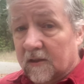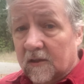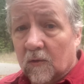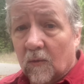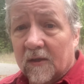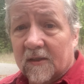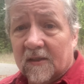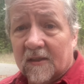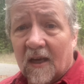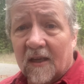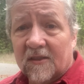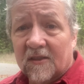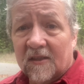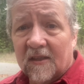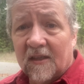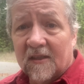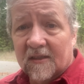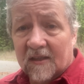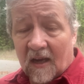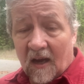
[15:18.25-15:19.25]
So he sets
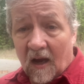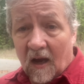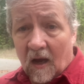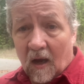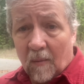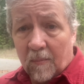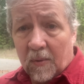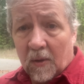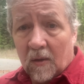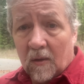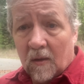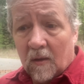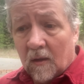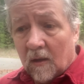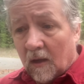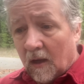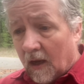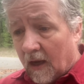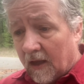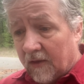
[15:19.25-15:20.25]
these up
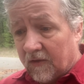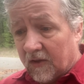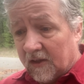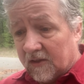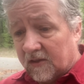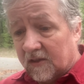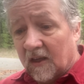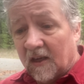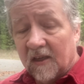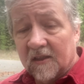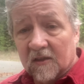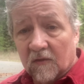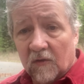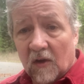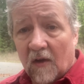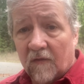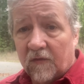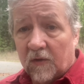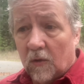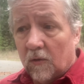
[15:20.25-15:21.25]
in these cities of
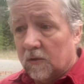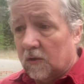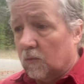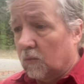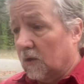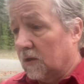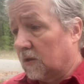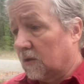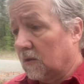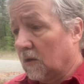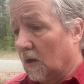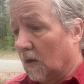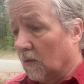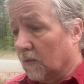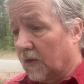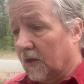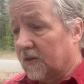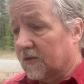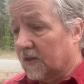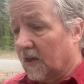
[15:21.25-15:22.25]
refuge, which,
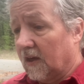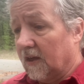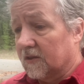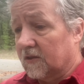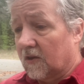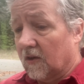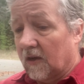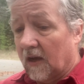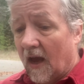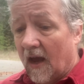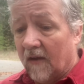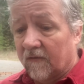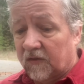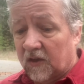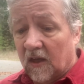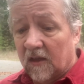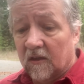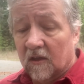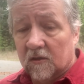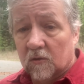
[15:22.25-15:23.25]
these cities could have
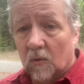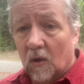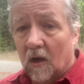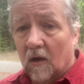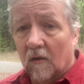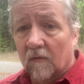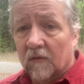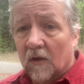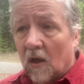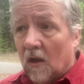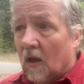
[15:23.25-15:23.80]
10 to 12.